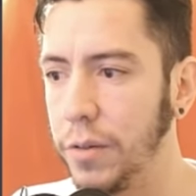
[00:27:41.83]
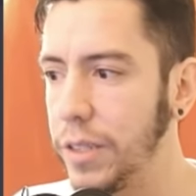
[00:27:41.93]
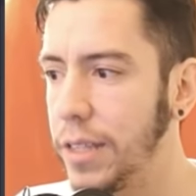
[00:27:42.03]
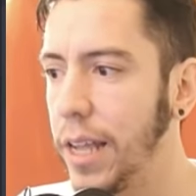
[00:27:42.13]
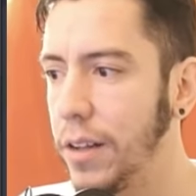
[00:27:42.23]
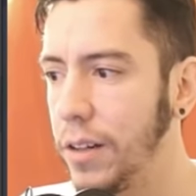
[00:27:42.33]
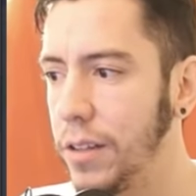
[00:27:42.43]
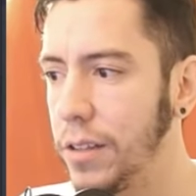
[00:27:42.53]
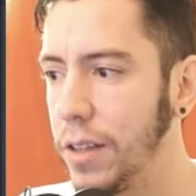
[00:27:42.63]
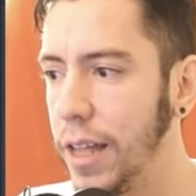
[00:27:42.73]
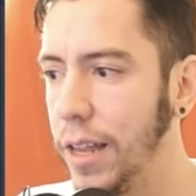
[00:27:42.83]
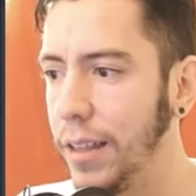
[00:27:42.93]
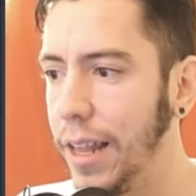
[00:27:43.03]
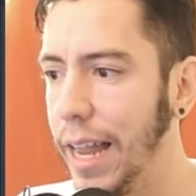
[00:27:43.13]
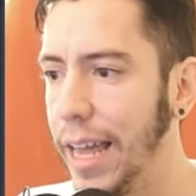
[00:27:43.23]
with cycles, then
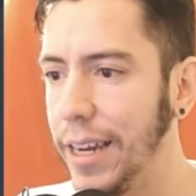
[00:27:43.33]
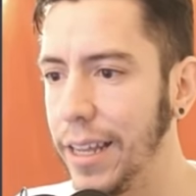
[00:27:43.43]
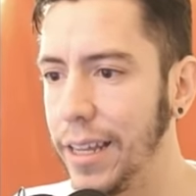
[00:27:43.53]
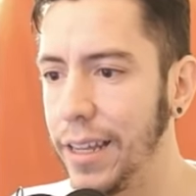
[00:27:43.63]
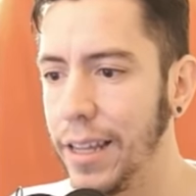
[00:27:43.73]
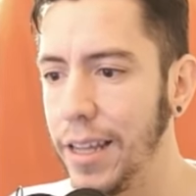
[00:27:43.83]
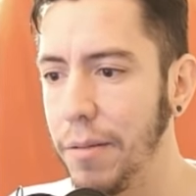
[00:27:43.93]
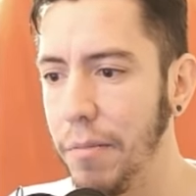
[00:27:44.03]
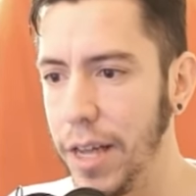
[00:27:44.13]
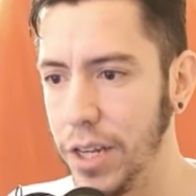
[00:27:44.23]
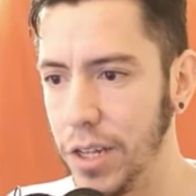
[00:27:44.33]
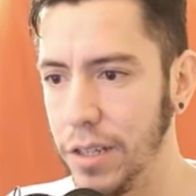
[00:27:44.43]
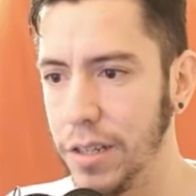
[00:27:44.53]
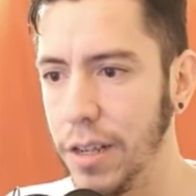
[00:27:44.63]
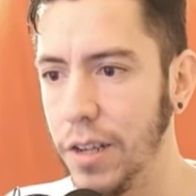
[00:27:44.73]
the lighting
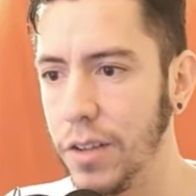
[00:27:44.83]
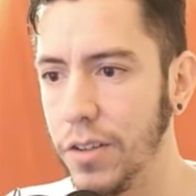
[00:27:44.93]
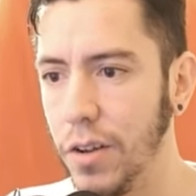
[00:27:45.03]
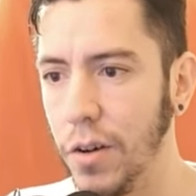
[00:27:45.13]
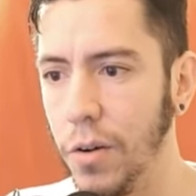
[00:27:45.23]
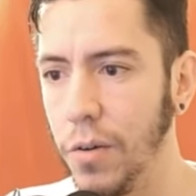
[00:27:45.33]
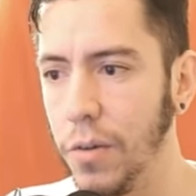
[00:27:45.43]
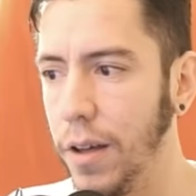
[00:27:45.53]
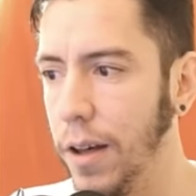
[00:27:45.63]
matches. So